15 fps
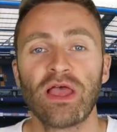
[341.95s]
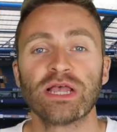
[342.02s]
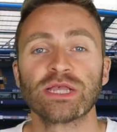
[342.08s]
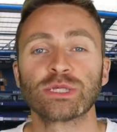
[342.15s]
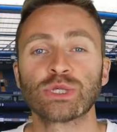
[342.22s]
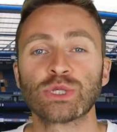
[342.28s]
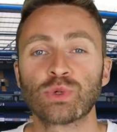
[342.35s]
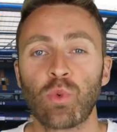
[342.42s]

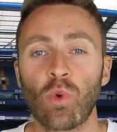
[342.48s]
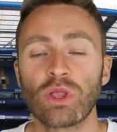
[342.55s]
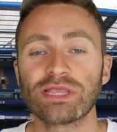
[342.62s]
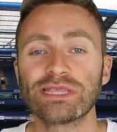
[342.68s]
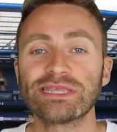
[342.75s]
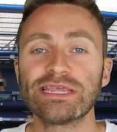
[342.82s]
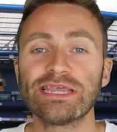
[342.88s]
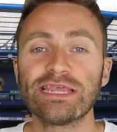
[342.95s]

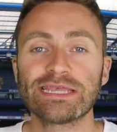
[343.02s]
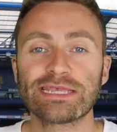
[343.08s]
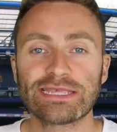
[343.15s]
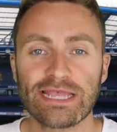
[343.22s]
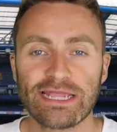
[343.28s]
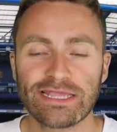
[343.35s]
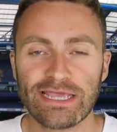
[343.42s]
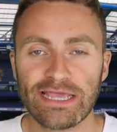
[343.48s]
Swansea
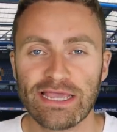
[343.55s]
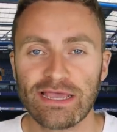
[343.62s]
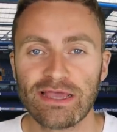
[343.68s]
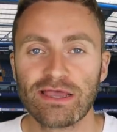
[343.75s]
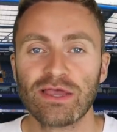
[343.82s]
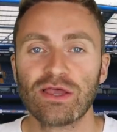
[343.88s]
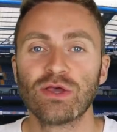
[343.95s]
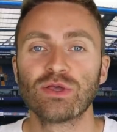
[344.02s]
City.
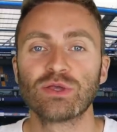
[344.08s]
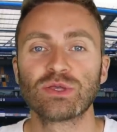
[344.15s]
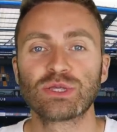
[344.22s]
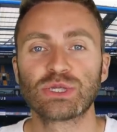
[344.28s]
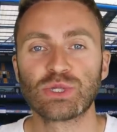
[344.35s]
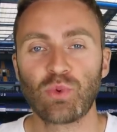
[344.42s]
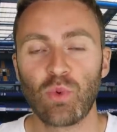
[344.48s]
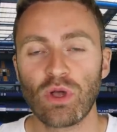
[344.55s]

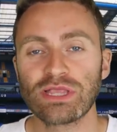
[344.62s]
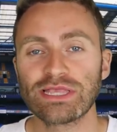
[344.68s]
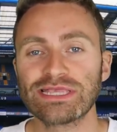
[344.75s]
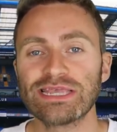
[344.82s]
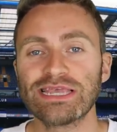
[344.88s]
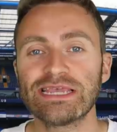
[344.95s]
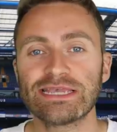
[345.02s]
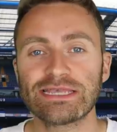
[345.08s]

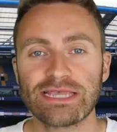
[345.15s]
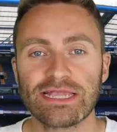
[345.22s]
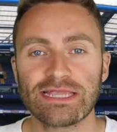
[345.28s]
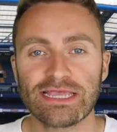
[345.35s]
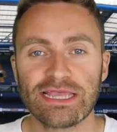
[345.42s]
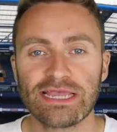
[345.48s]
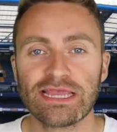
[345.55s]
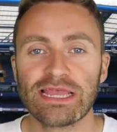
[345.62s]
Swansea
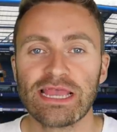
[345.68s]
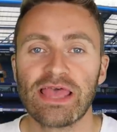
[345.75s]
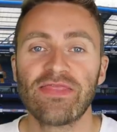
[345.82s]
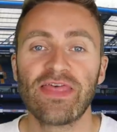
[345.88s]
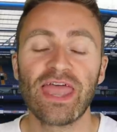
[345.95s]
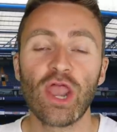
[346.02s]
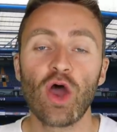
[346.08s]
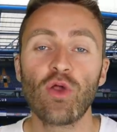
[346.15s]
City.
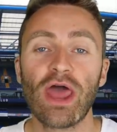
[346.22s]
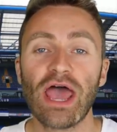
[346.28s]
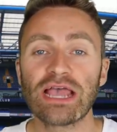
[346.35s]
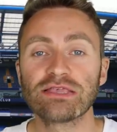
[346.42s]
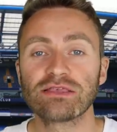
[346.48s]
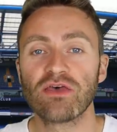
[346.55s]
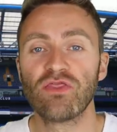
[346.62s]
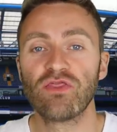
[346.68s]
They're known
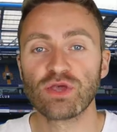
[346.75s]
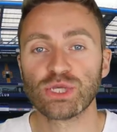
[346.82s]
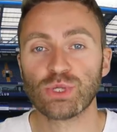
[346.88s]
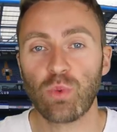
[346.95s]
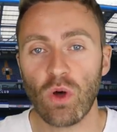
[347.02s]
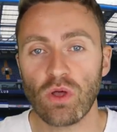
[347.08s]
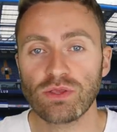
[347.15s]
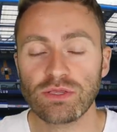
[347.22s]
as the
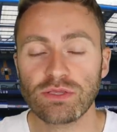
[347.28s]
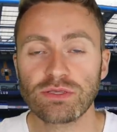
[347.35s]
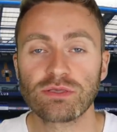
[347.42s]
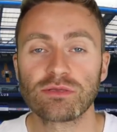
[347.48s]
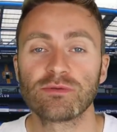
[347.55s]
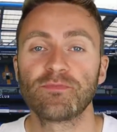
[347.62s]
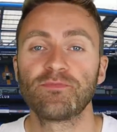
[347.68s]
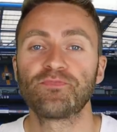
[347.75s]
Swans.